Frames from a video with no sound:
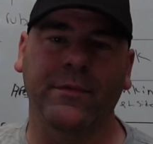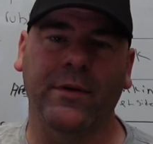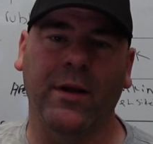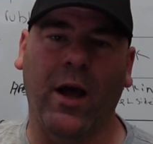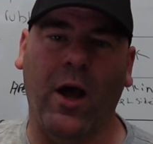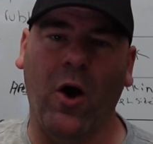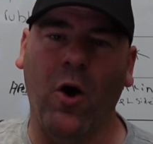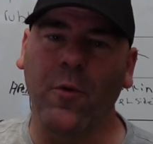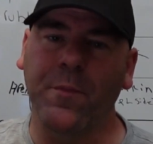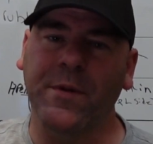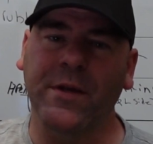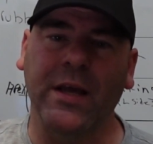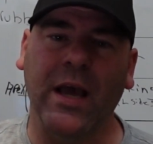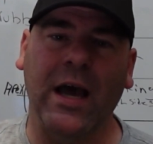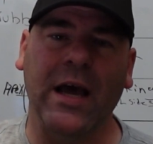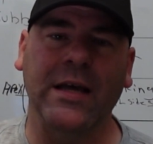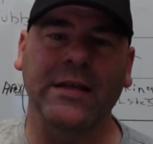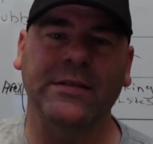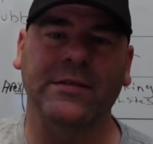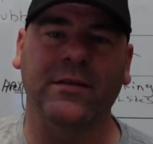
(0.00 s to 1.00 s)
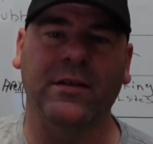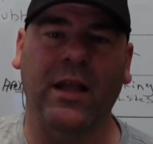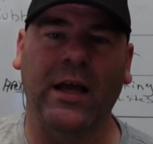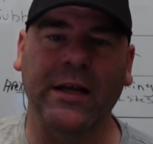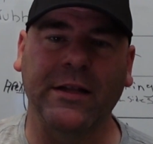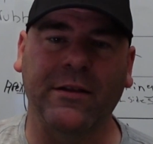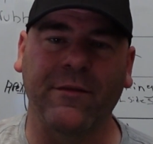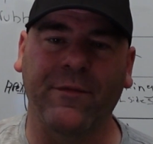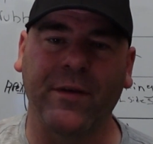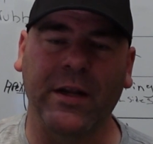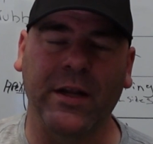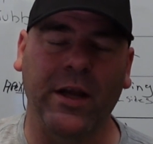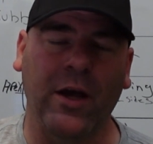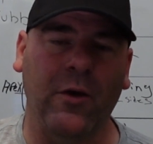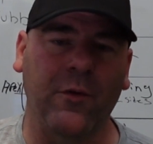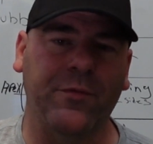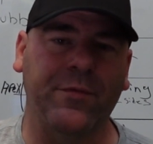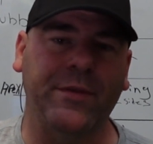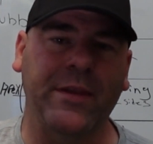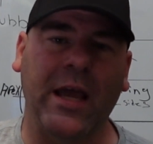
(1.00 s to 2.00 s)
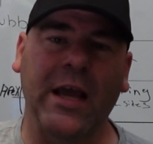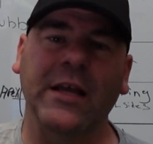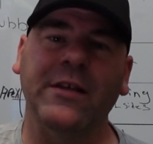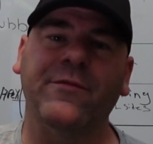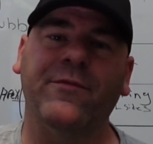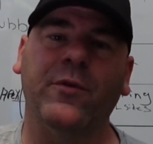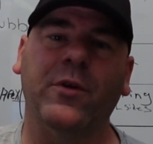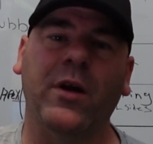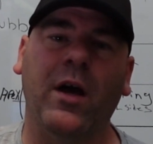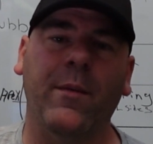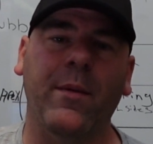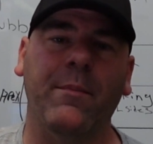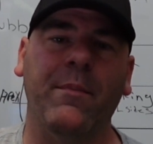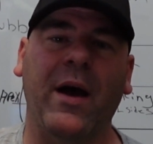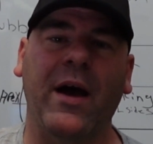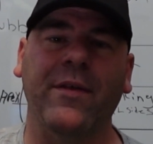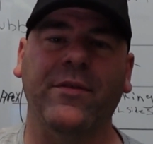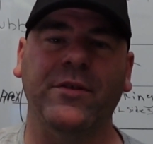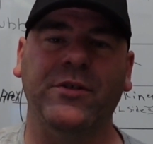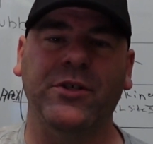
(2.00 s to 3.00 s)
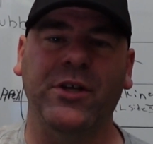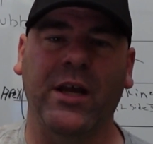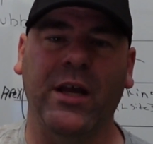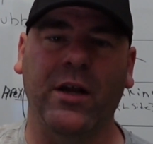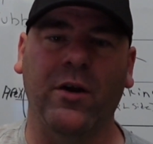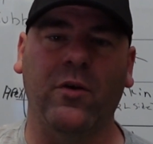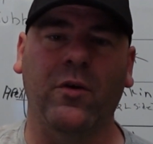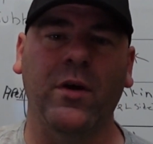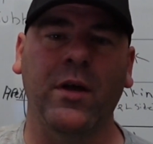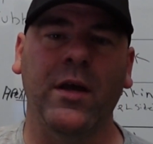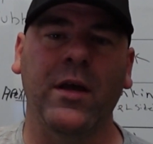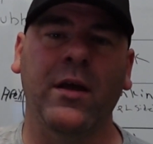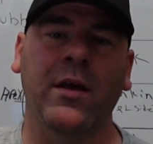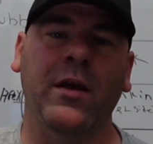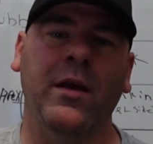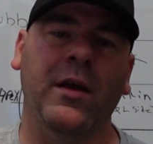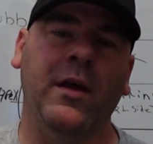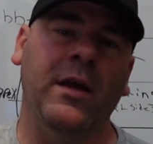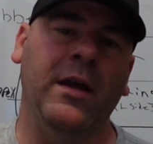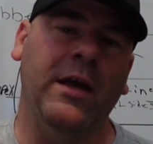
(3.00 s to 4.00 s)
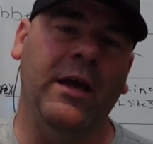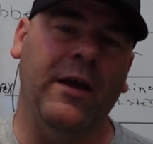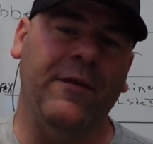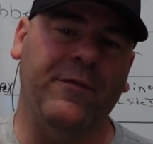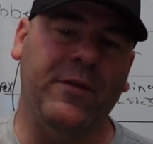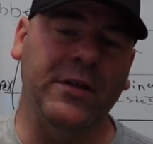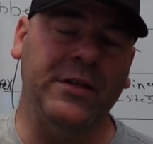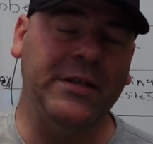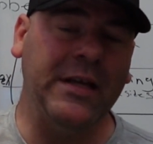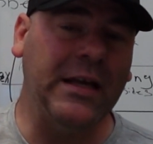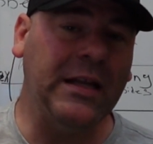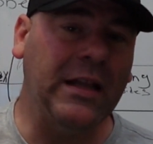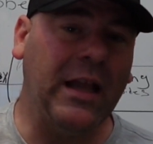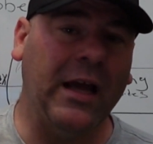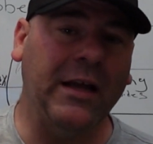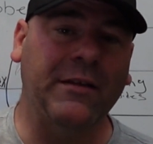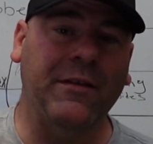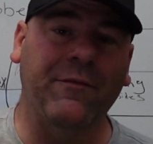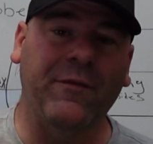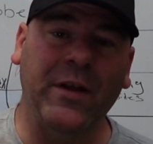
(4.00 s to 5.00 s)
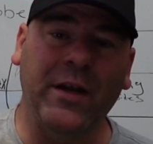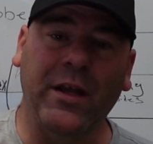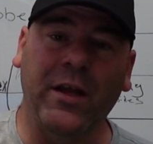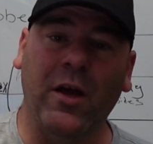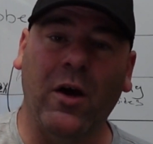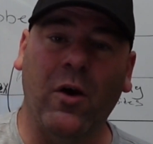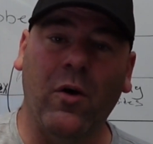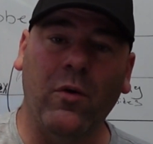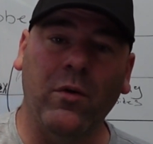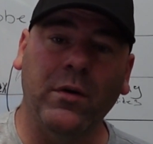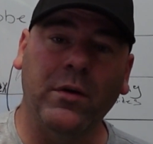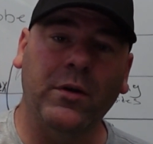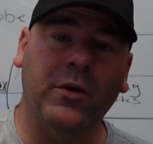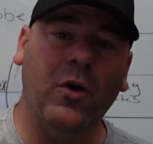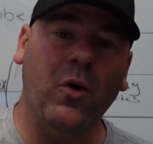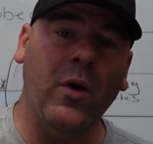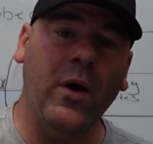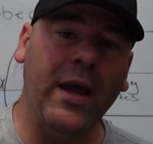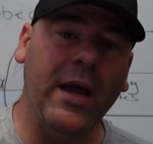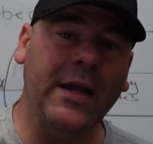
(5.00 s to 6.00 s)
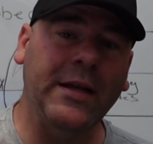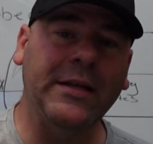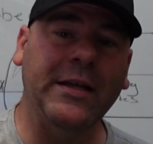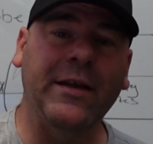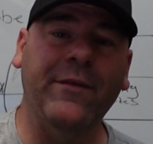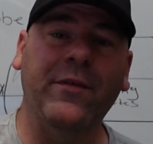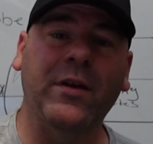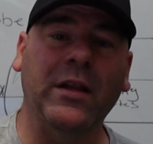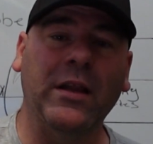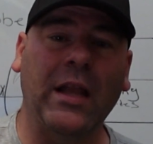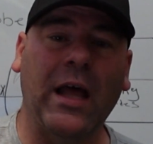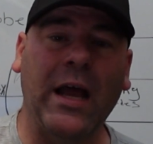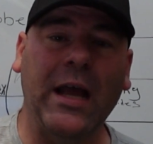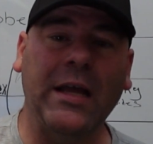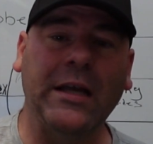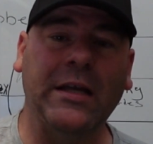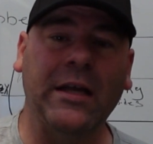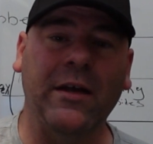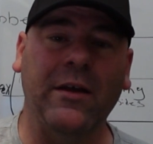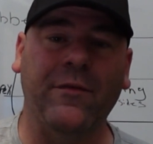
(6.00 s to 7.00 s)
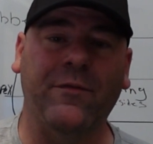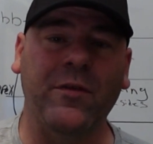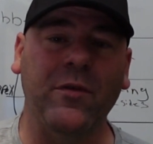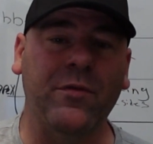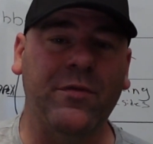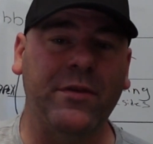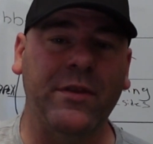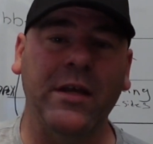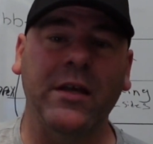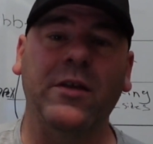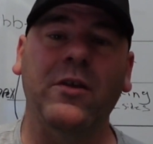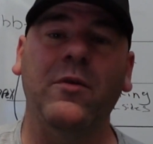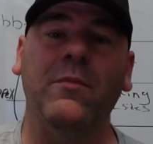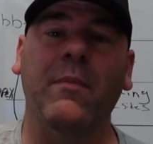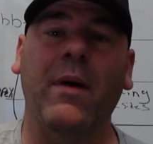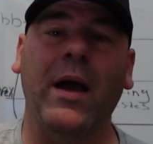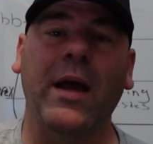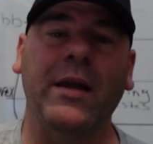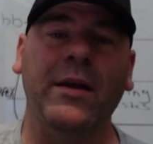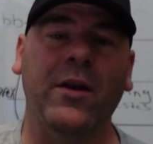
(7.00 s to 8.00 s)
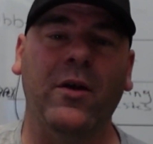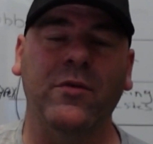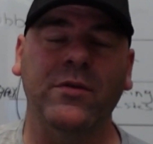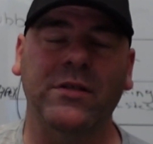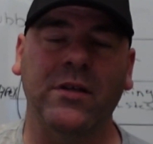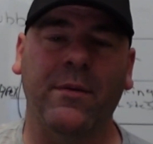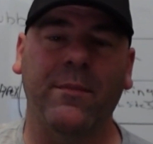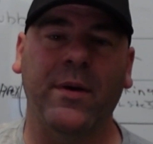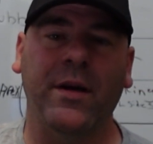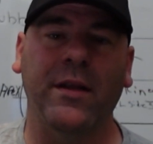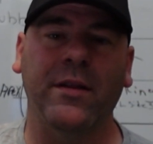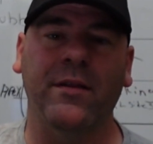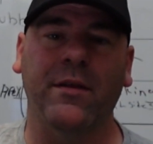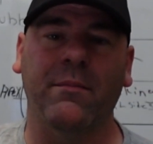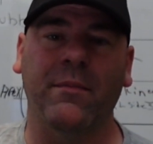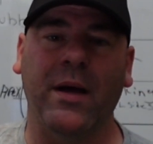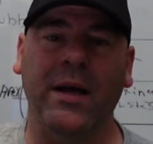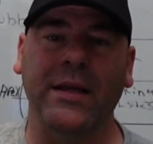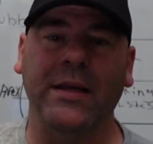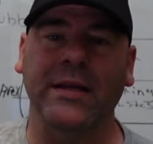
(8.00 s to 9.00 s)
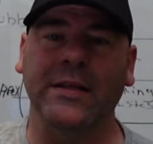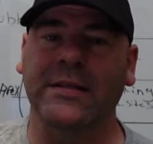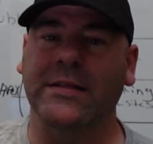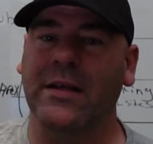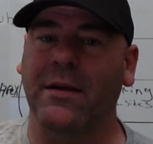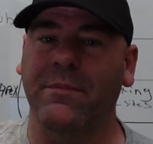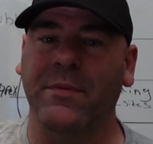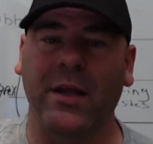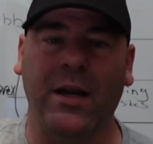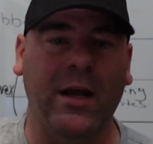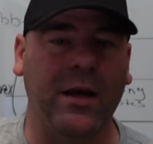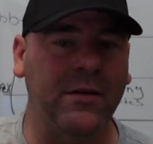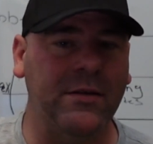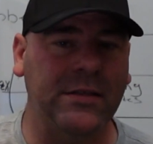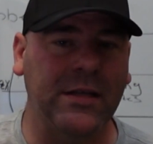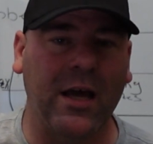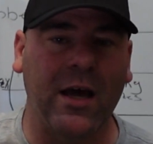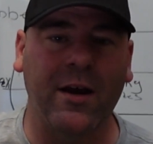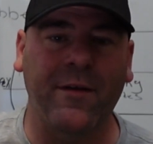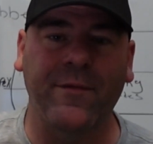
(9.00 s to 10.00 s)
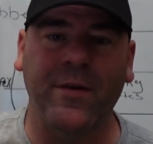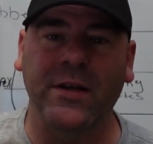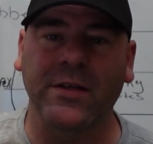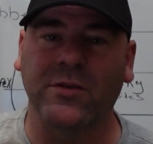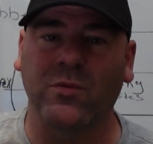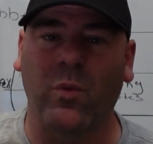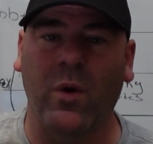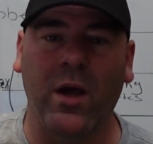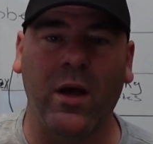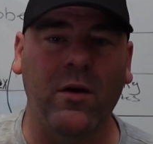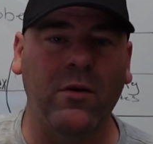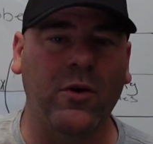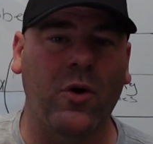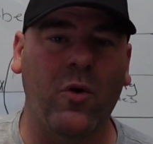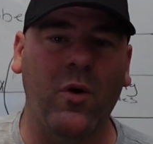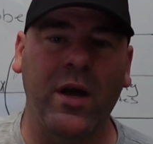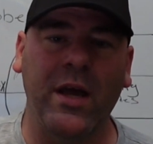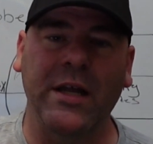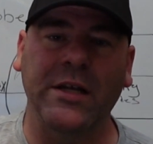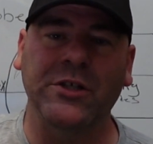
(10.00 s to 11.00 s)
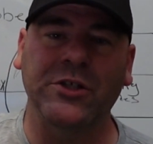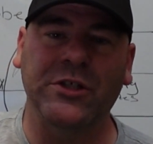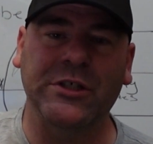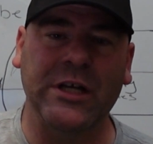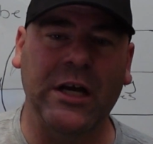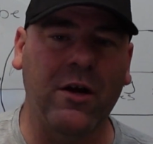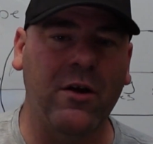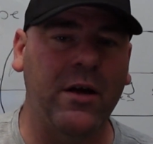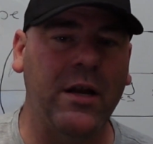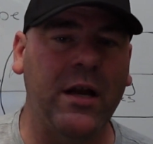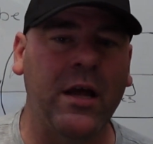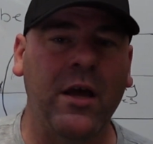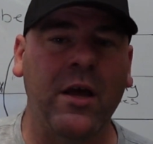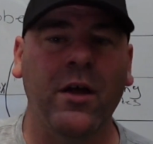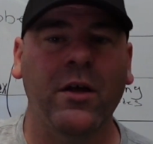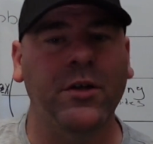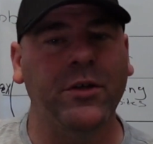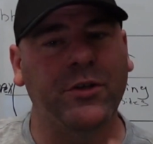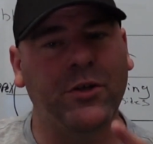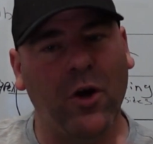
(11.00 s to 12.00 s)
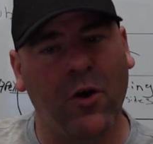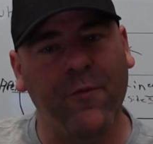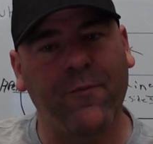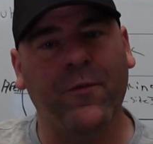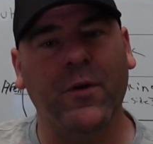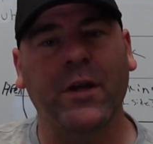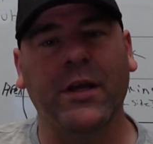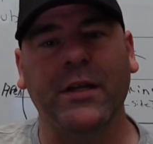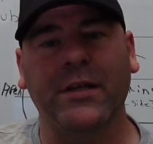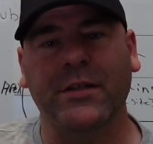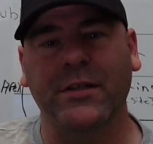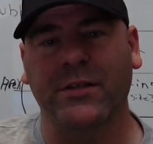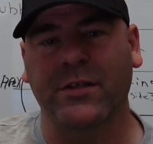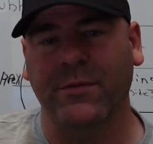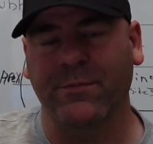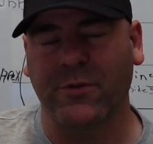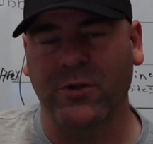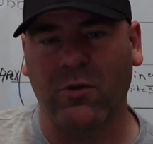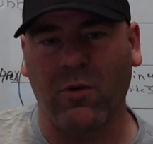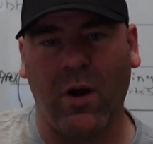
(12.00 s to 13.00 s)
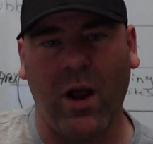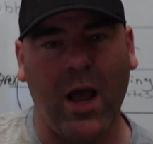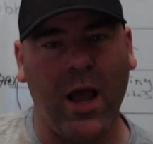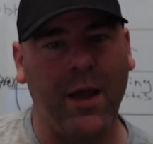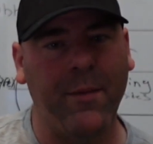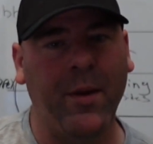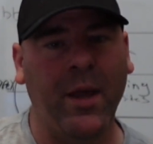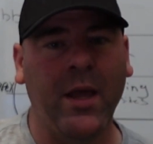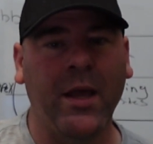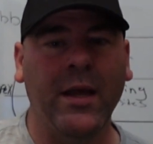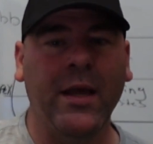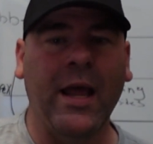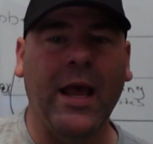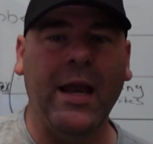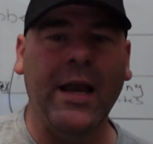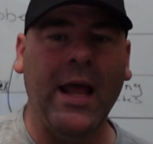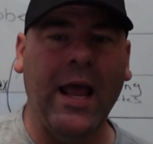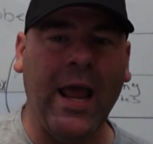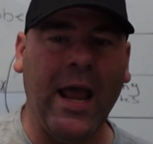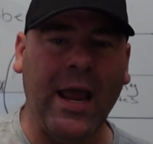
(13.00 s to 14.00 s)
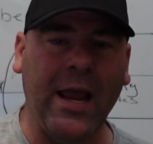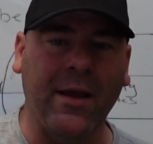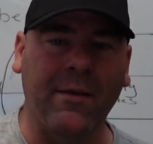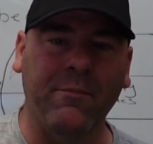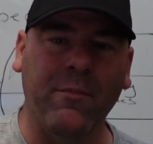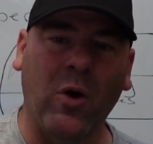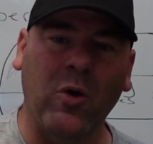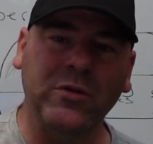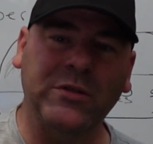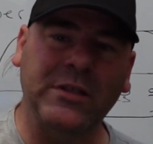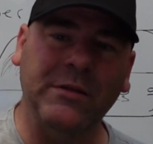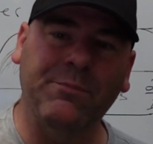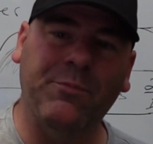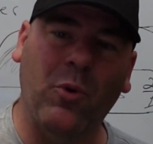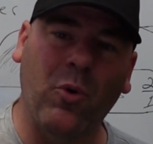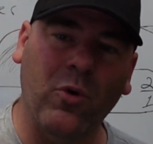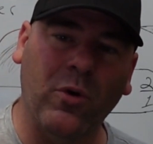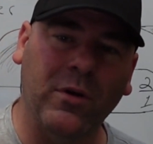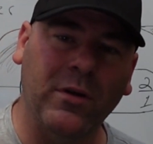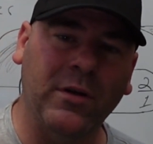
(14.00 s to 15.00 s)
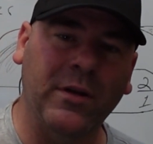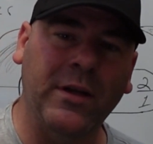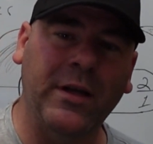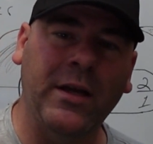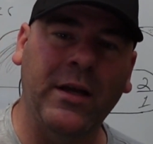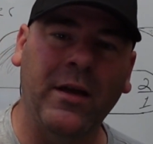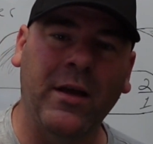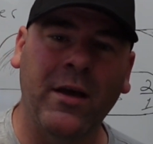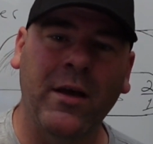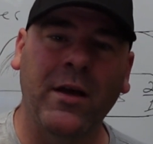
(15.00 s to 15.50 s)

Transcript: I hope you guys liked the video. Thanks for coming by the channel. If you did like the video, go ahead and give it a like. If you think you might know somebody that might get something else out of it as well, go ahead and share it. Don't forget to subscribe. And hey, most importantly,